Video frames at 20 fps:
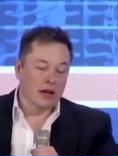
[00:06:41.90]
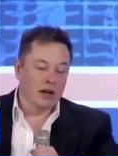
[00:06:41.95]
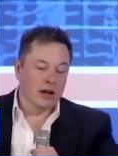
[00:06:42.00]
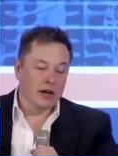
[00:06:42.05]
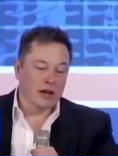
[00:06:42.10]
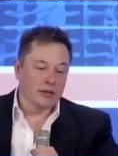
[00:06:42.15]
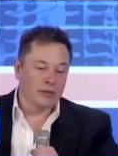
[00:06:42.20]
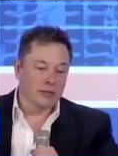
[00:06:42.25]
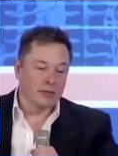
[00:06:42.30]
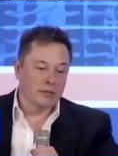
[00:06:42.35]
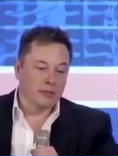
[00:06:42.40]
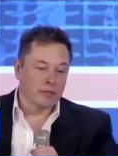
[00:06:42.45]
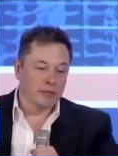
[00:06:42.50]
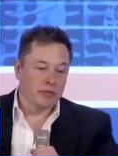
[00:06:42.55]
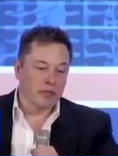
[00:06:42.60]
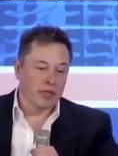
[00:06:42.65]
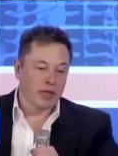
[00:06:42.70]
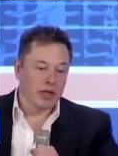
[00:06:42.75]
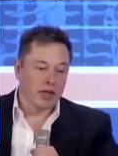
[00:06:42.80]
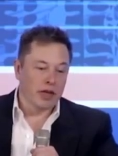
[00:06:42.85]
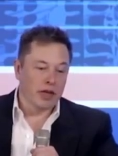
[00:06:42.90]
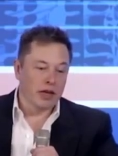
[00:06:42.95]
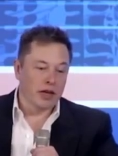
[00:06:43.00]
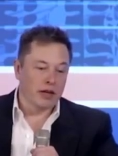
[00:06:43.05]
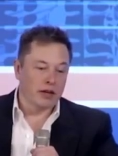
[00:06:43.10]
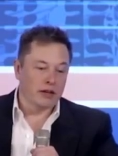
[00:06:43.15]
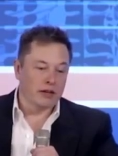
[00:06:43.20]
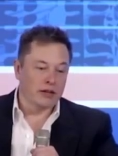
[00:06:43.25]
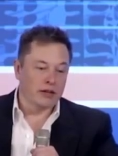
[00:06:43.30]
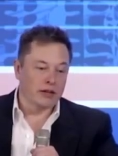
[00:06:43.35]
um,
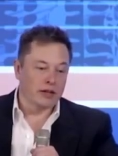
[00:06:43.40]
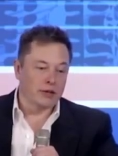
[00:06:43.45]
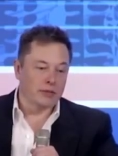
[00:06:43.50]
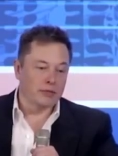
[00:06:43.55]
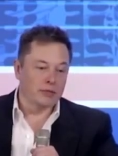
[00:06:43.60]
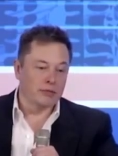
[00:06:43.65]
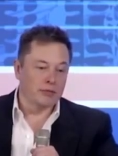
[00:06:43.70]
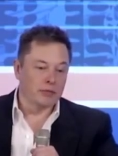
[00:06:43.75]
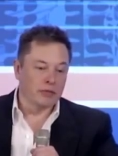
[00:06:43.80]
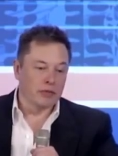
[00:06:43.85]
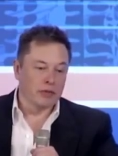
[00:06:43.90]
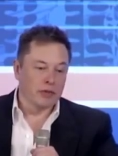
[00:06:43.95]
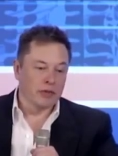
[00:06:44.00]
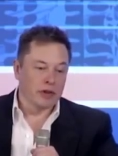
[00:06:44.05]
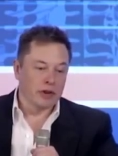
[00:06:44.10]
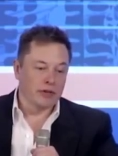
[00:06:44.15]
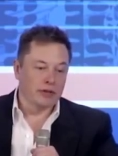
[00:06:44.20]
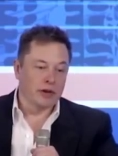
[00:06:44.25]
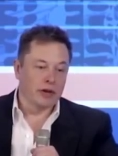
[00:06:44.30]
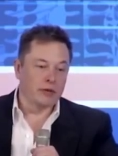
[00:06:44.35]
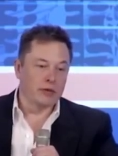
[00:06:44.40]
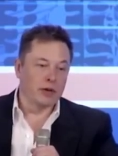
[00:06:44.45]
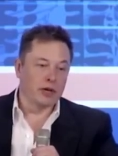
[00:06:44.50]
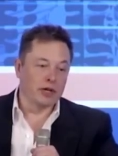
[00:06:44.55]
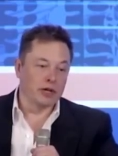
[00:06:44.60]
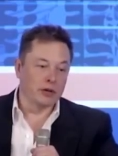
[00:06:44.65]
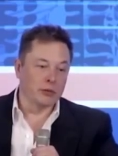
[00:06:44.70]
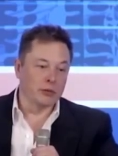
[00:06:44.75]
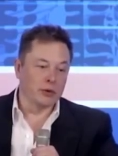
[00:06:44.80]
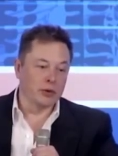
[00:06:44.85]
and, um, and
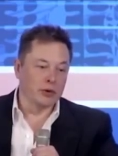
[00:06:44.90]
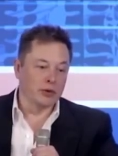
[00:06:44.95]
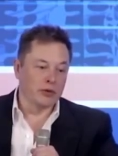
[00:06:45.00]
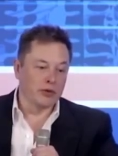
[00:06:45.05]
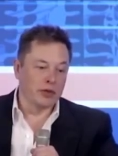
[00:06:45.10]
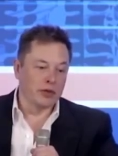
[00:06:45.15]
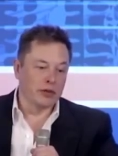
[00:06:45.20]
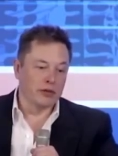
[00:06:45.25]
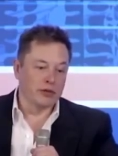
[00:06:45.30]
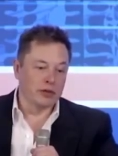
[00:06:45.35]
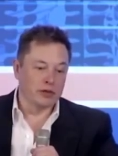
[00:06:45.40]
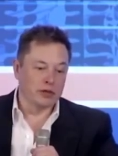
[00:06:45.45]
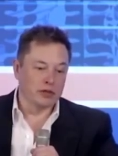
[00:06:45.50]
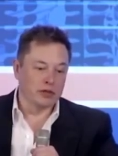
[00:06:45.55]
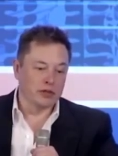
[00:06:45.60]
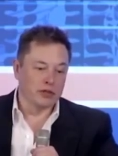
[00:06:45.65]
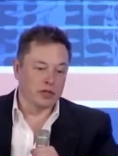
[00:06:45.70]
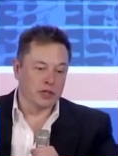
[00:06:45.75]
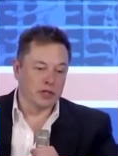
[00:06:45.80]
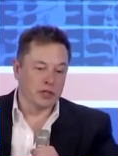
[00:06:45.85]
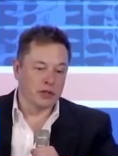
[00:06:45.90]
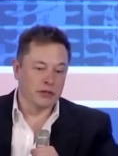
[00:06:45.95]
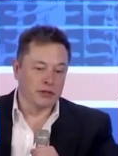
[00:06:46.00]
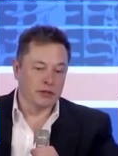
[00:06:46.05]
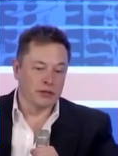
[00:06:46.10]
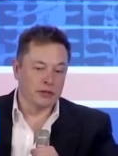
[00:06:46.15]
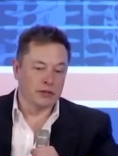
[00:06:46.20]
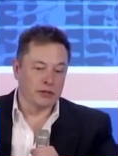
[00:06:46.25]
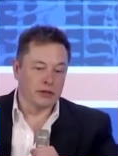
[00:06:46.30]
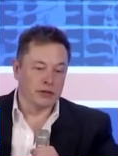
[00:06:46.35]
fundamentally improve the efficiency
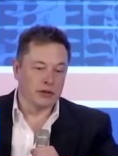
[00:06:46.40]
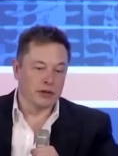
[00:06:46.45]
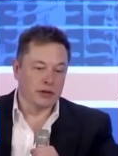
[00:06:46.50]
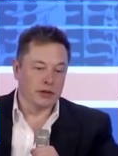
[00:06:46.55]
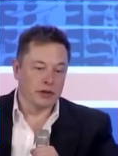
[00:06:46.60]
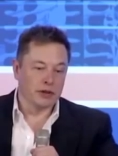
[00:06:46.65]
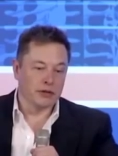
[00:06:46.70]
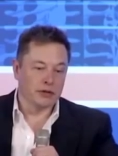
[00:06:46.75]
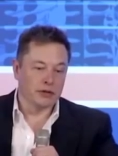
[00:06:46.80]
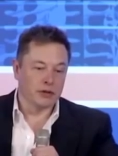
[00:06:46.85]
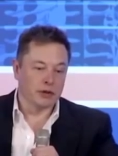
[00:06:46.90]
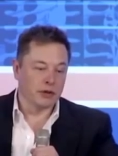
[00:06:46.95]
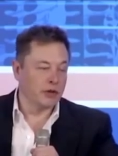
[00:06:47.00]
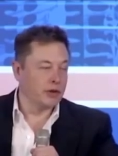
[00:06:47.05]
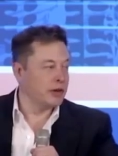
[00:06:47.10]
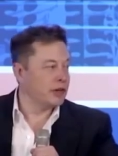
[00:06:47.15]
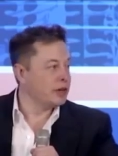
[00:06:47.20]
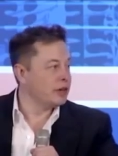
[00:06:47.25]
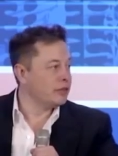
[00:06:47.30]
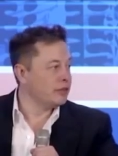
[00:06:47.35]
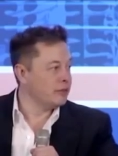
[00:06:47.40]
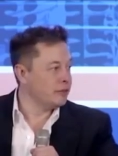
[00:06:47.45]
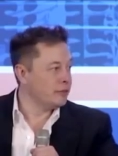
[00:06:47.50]
of, of the grid.